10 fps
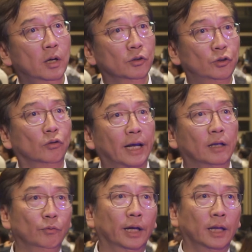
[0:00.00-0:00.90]
so
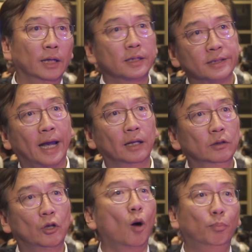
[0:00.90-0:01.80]
that we can
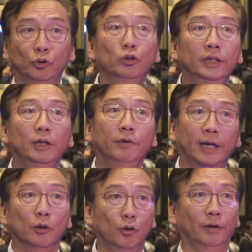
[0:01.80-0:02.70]
understand the opportunity we
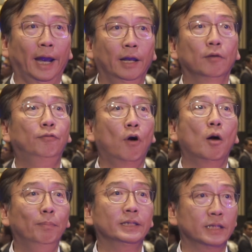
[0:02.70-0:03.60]
can create for
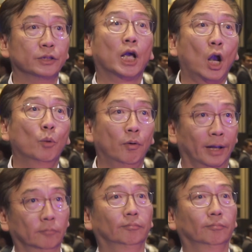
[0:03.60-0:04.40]
our business globally.